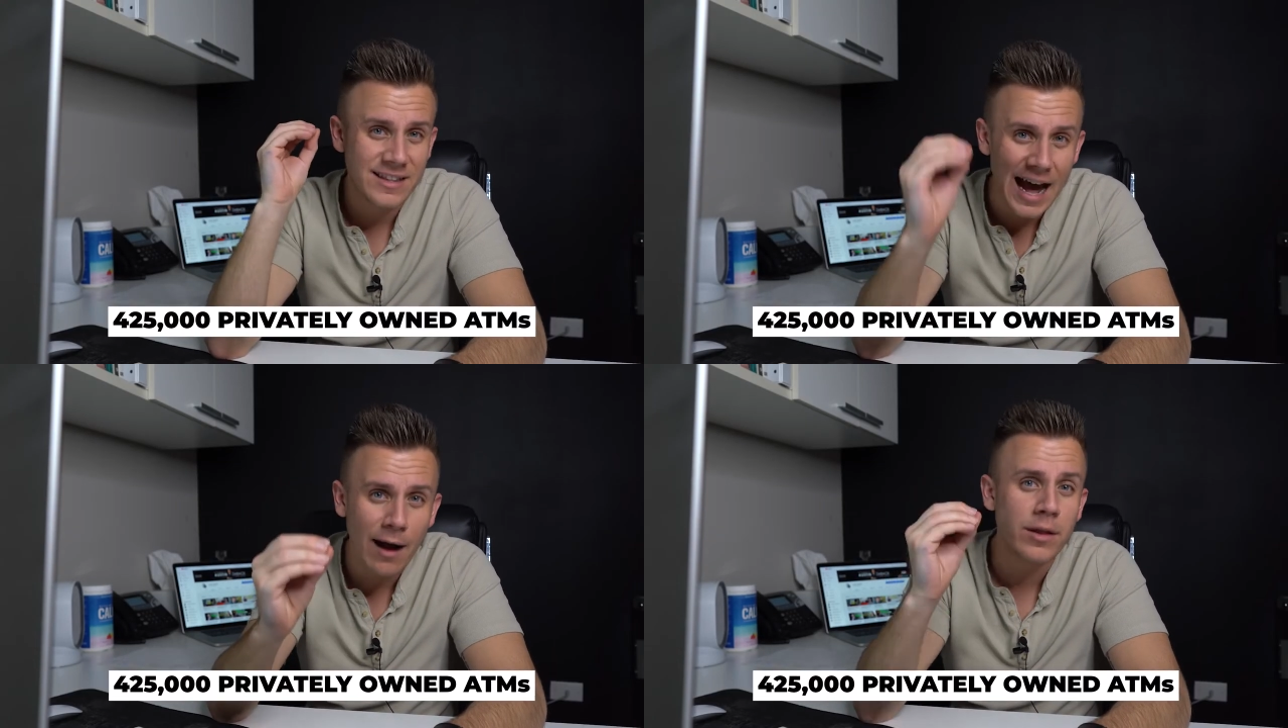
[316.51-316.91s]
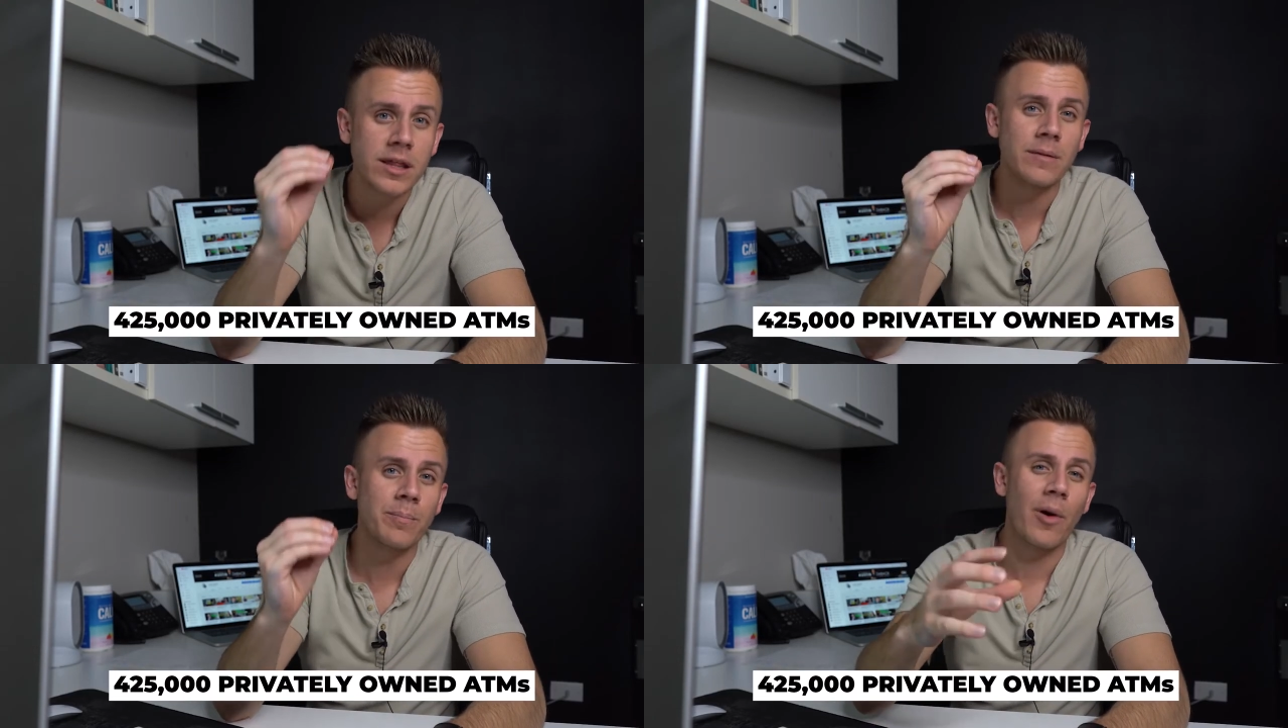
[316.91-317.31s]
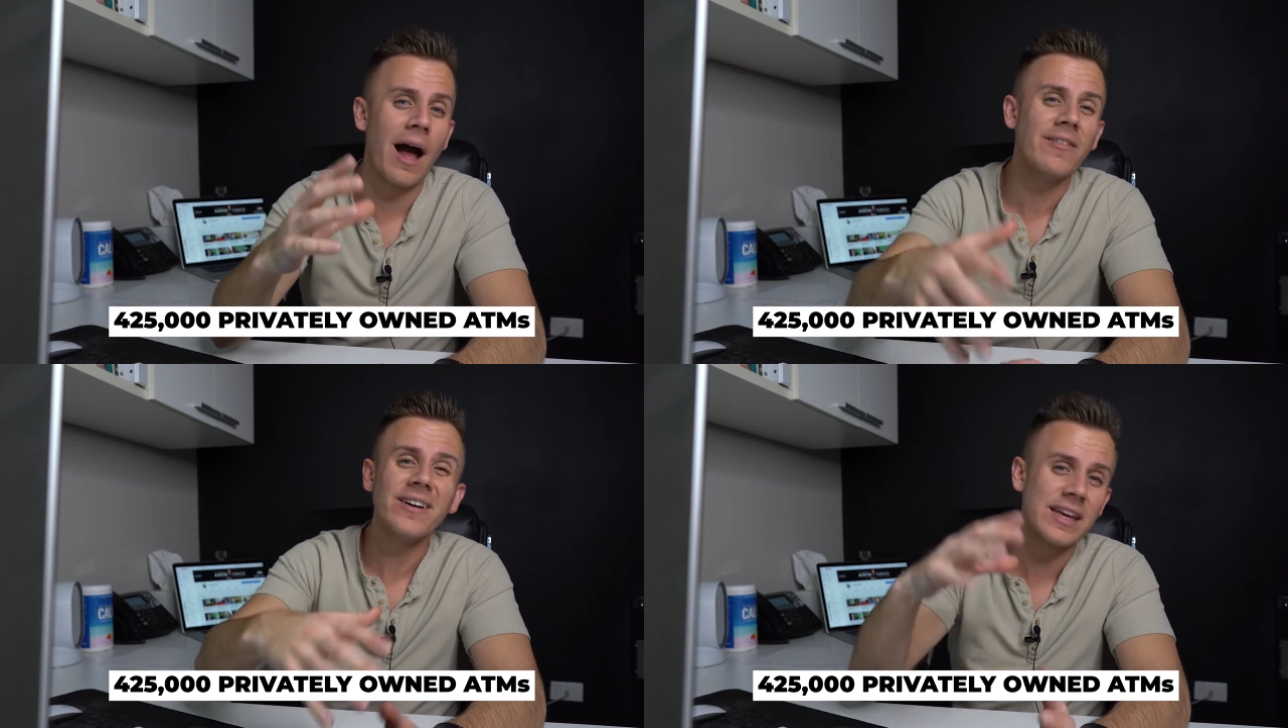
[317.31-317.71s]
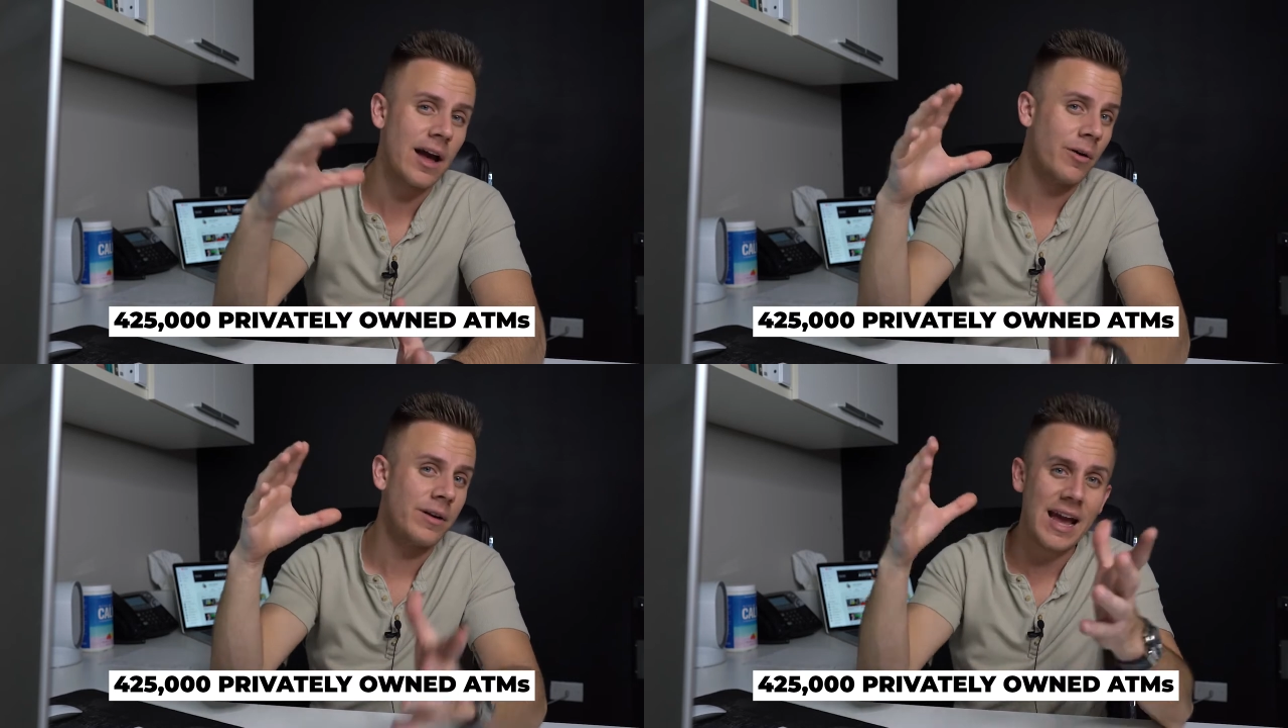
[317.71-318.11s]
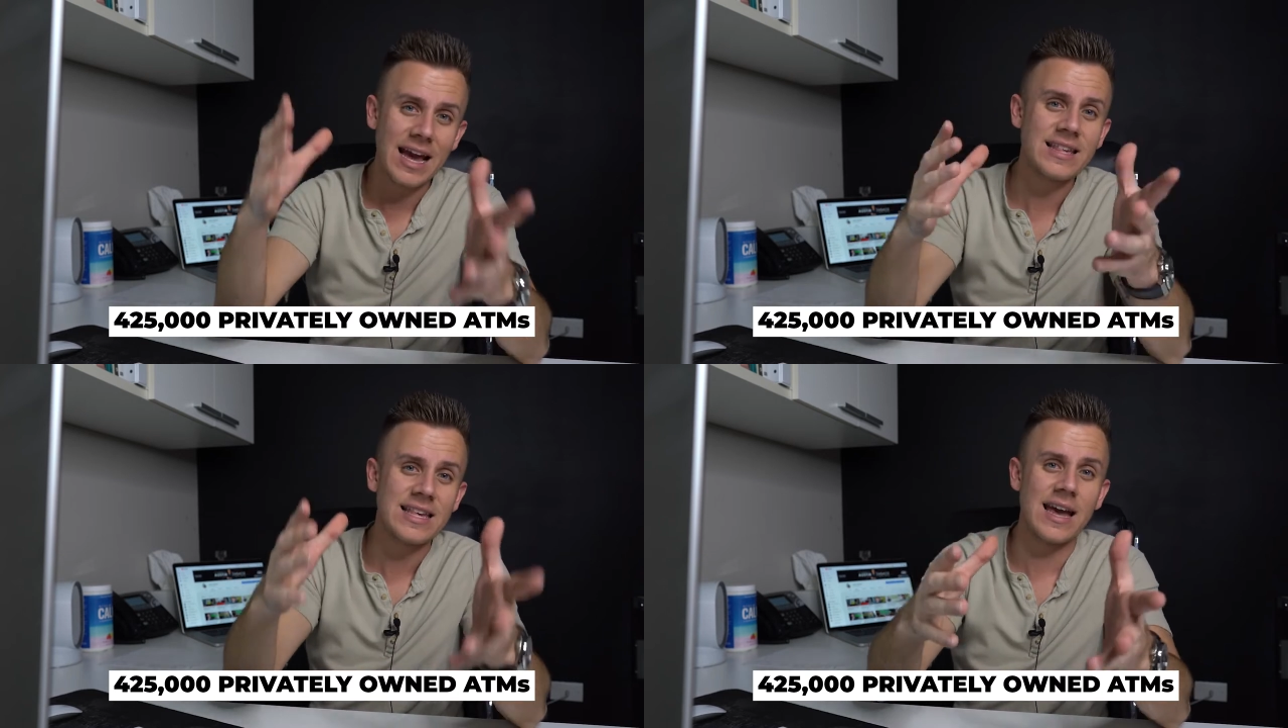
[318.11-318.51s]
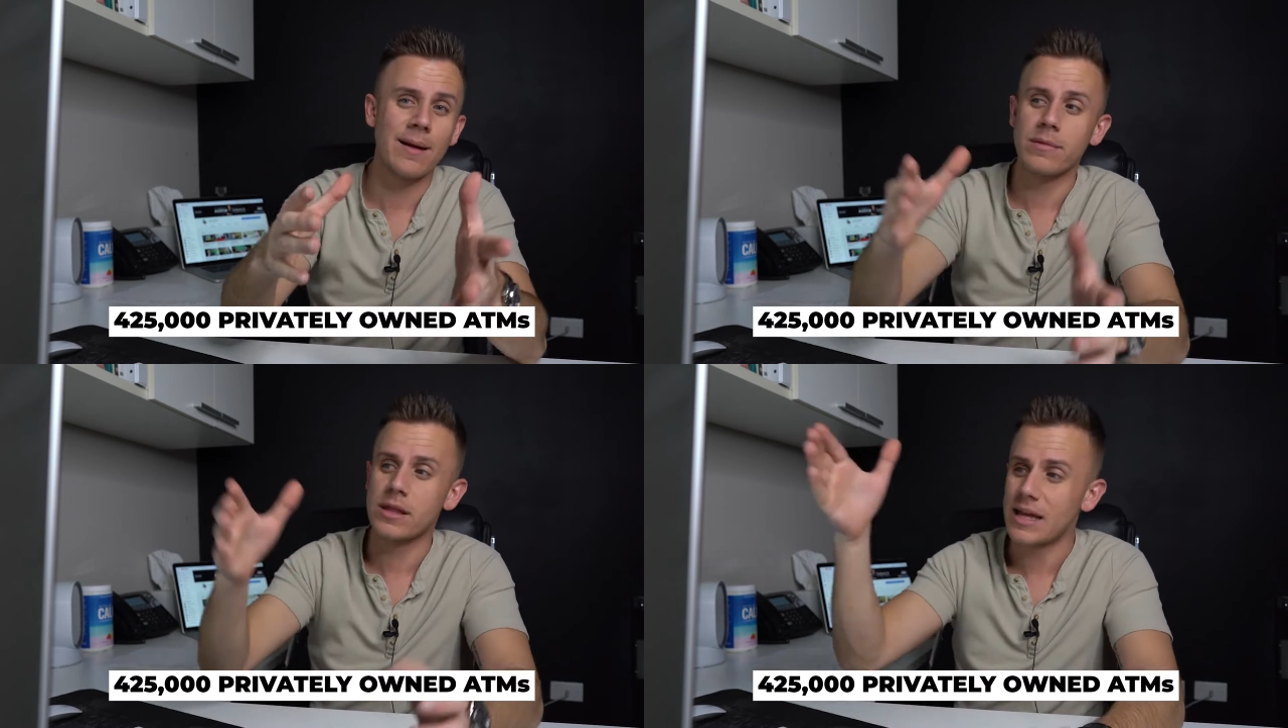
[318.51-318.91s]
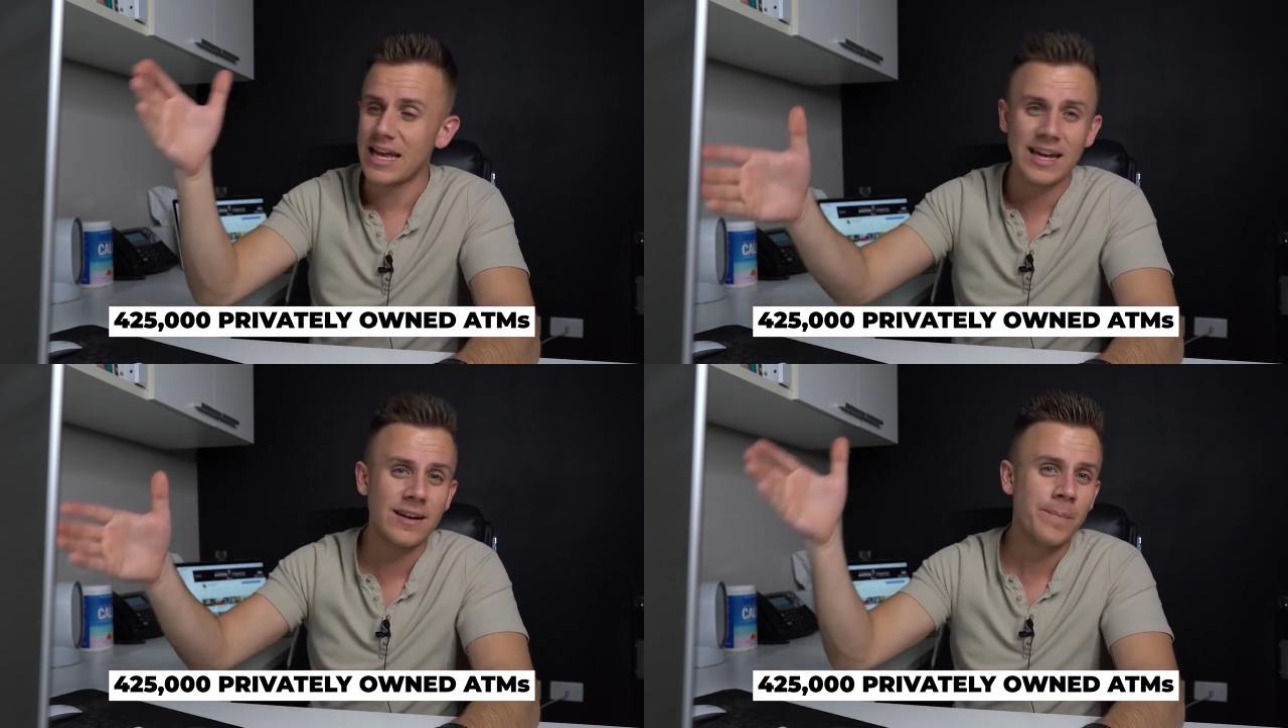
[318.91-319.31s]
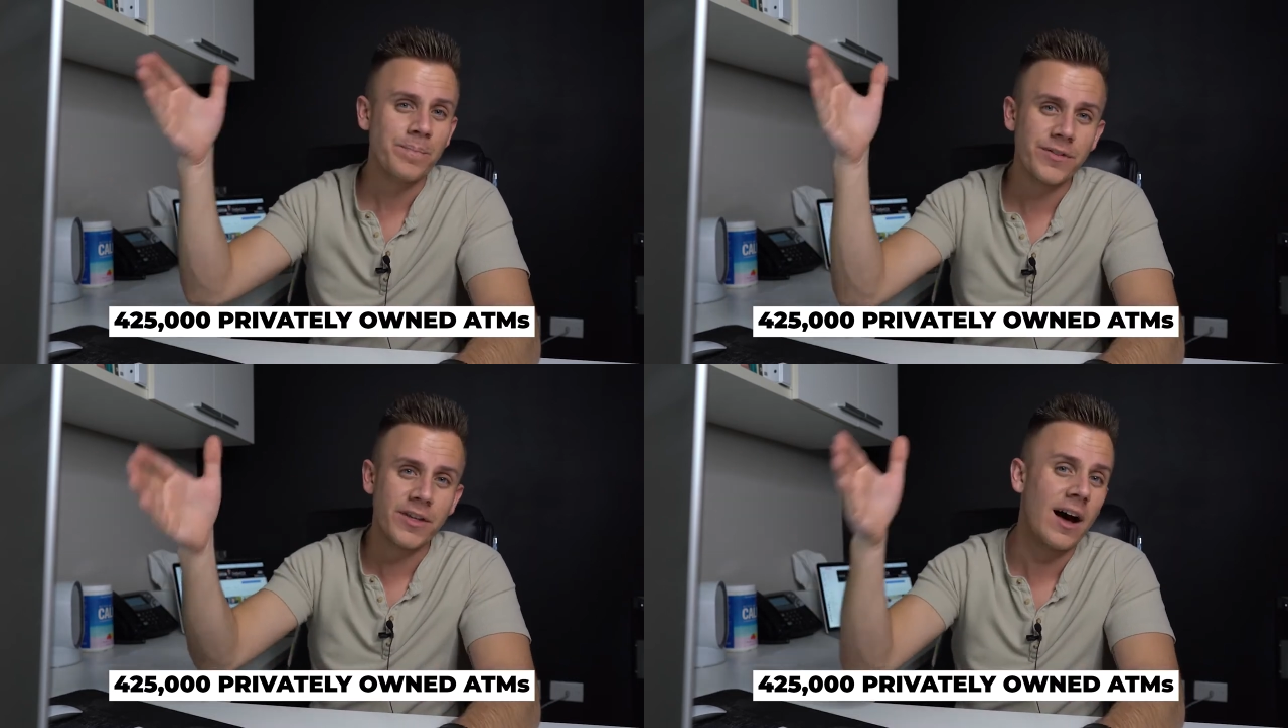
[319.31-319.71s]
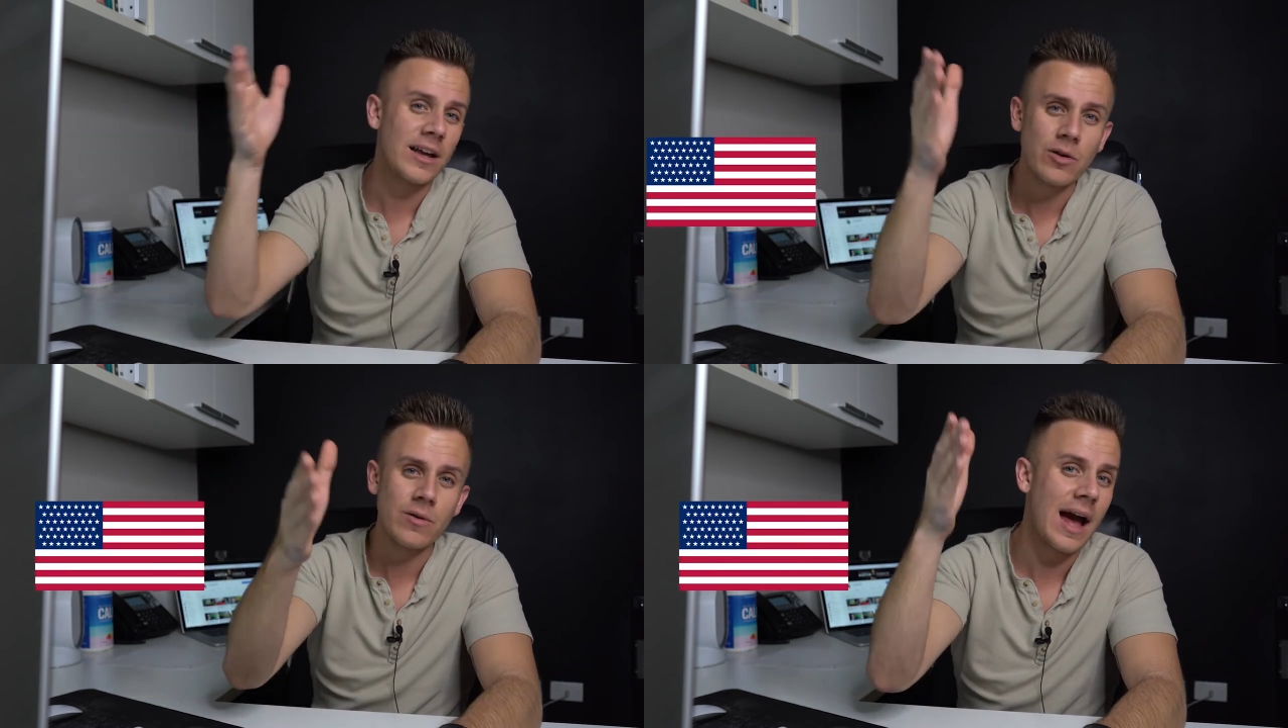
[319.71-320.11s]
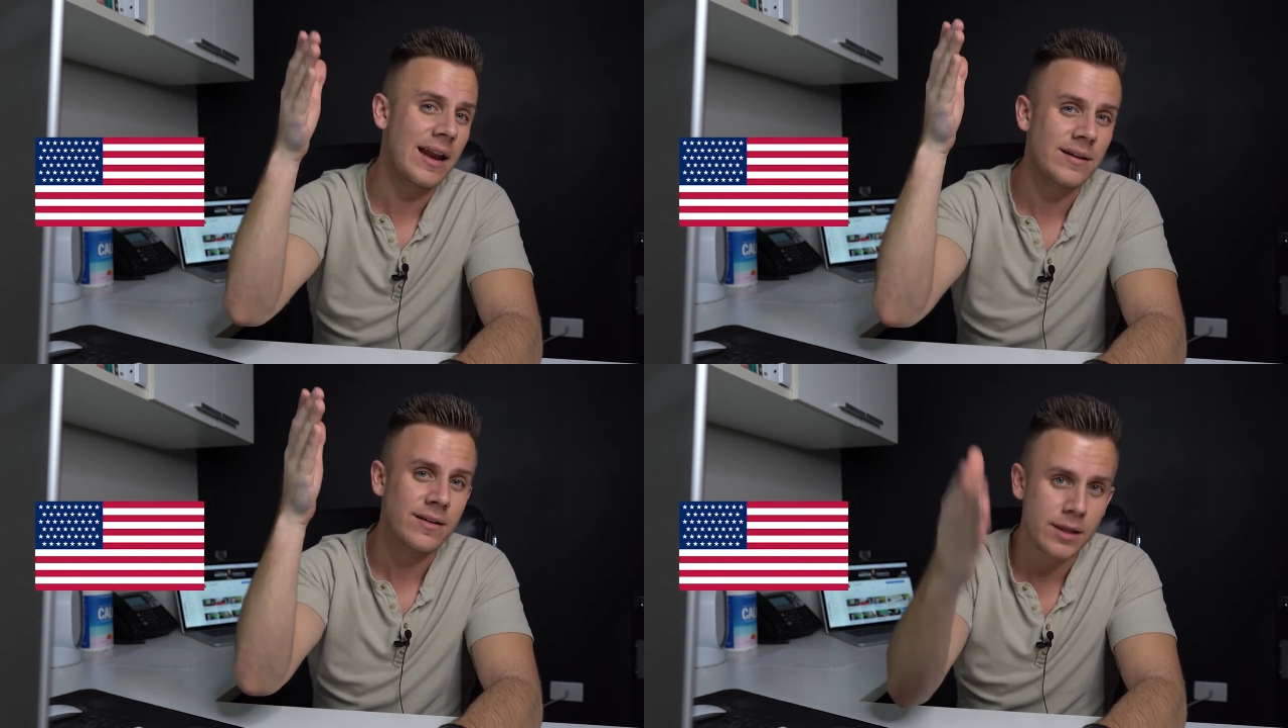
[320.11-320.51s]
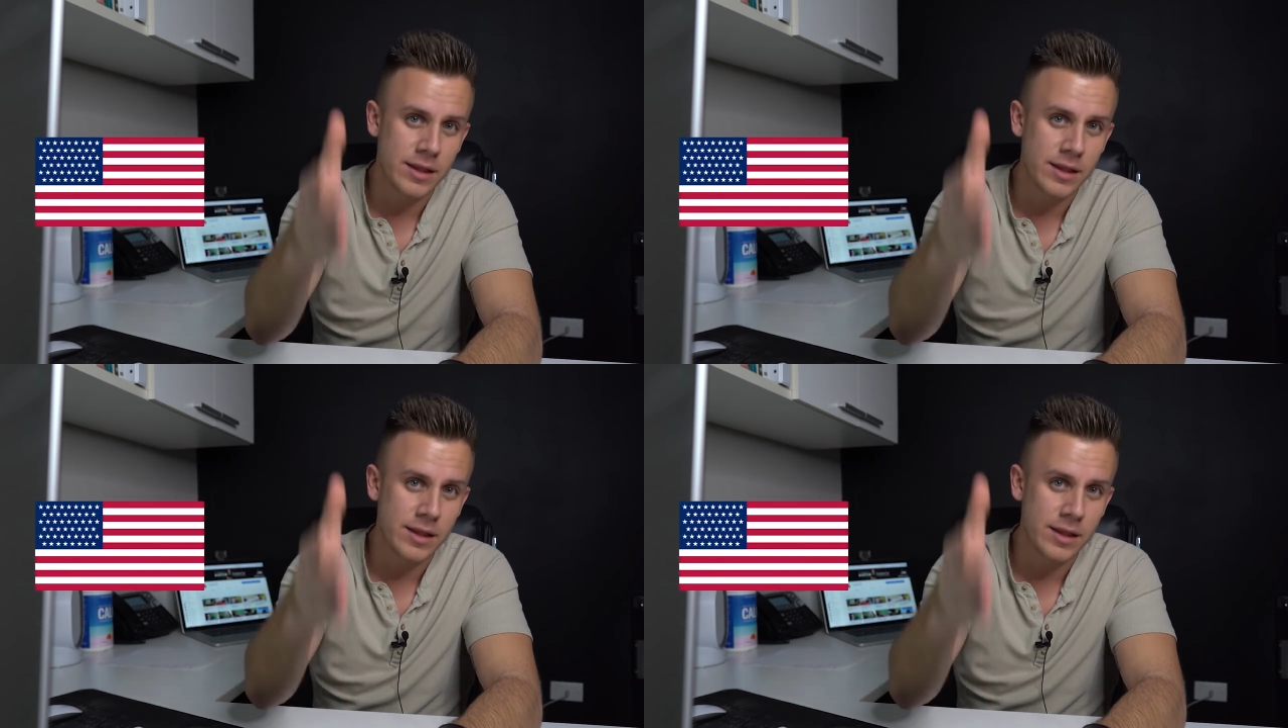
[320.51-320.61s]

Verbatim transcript: thousand privately owned ATMs in the United